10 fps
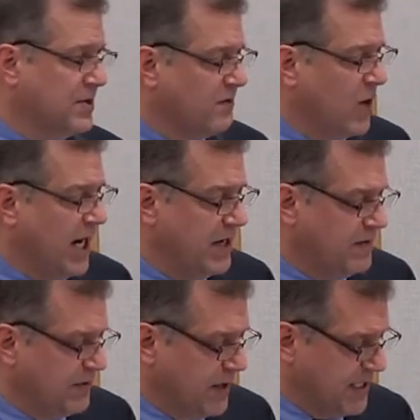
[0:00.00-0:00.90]
There's a variety
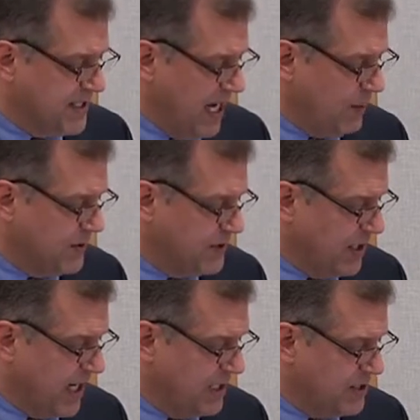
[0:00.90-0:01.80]
of different examples
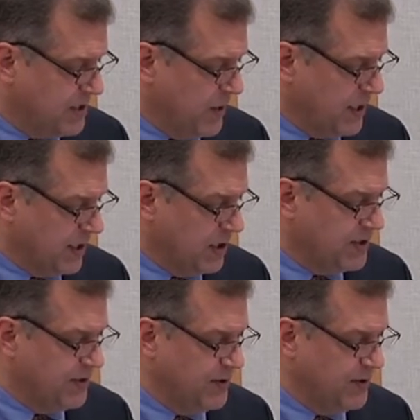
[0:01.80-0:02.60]
or analogies that we could look